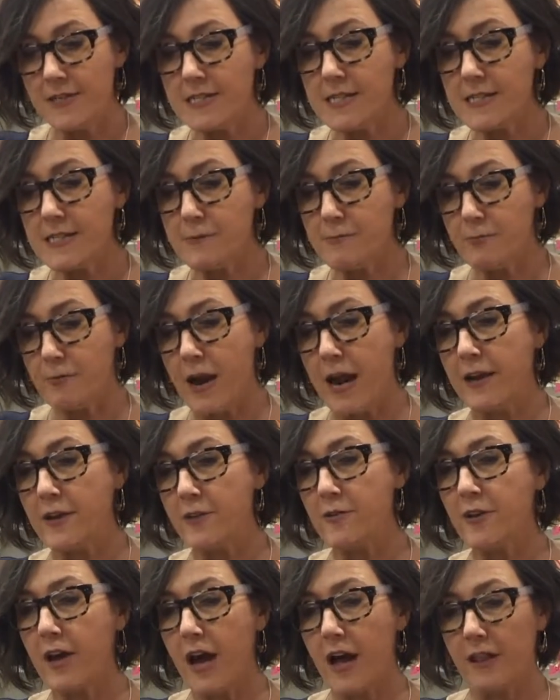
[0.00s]
And this is a
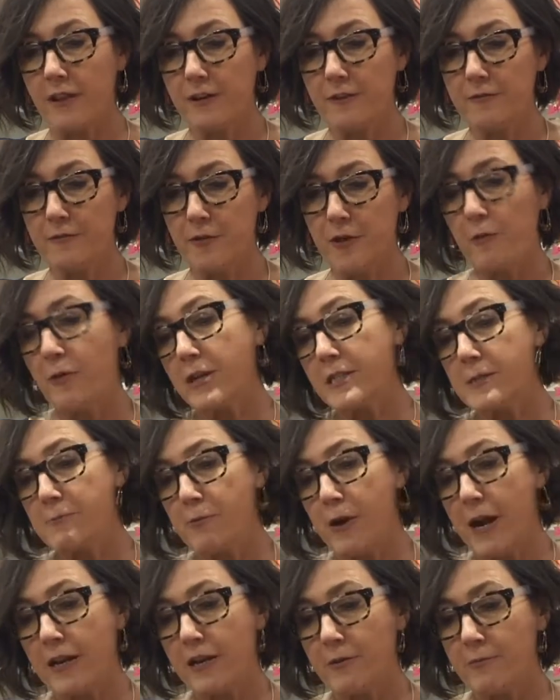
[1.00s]
brand new color for,
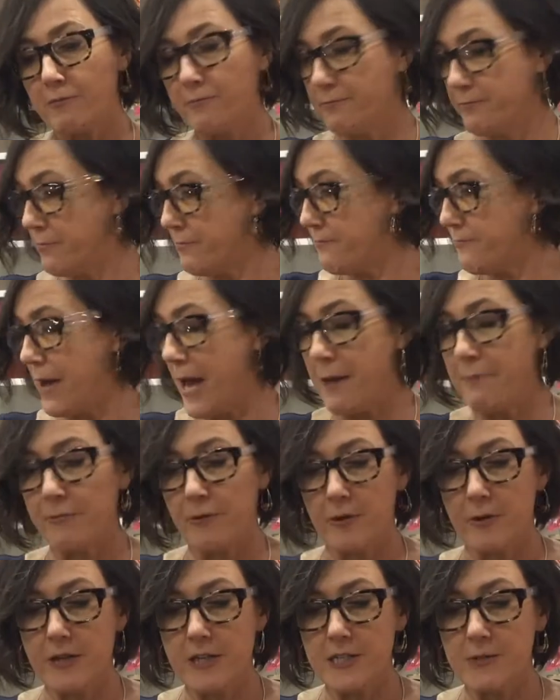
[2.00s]
well, it's a brand new
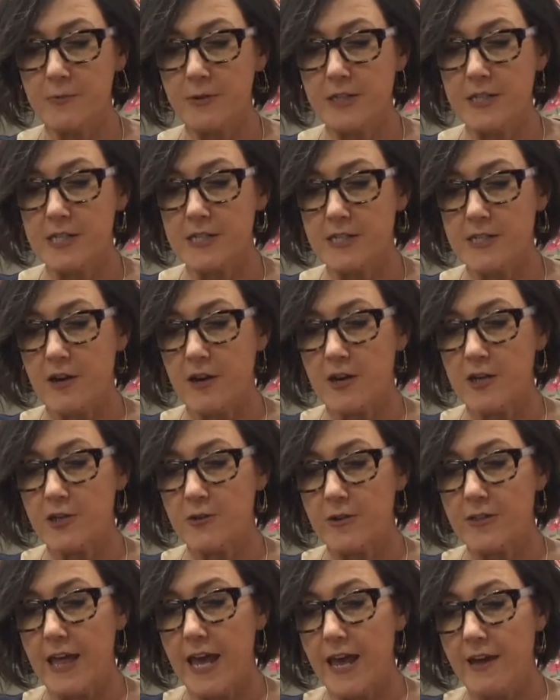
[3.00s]
paper because we just
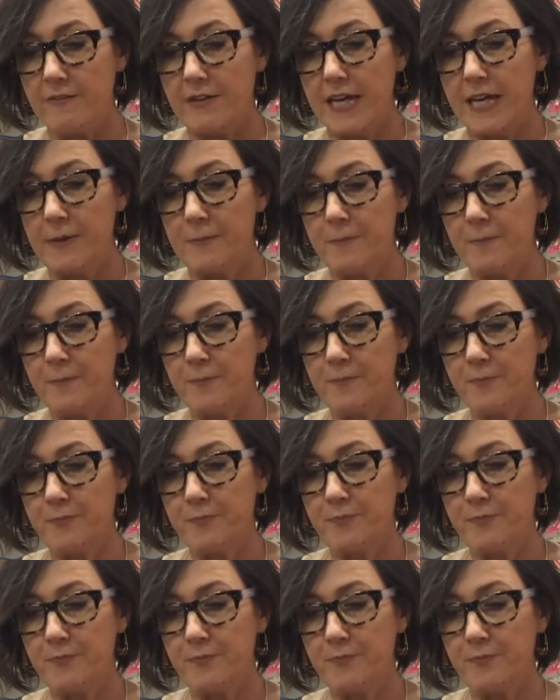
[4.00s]
started doing the heavy.